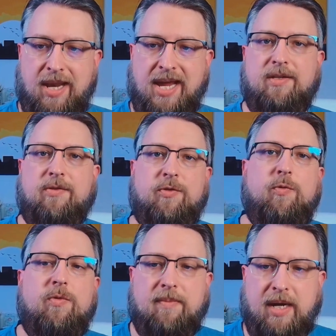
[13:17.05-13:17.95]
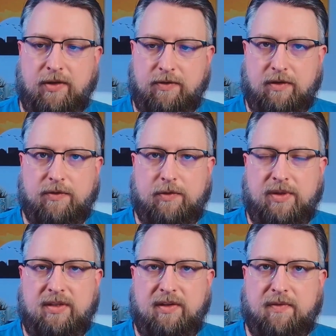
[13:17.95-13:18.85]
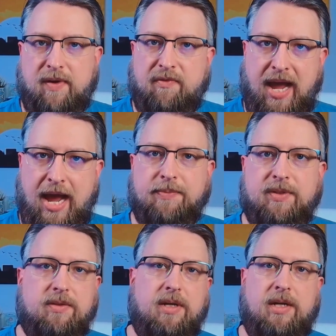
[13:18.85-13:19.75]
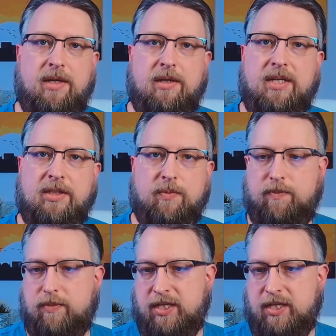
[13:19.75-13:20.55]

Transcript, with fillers: related to the Microsoft 365 apps uh, as,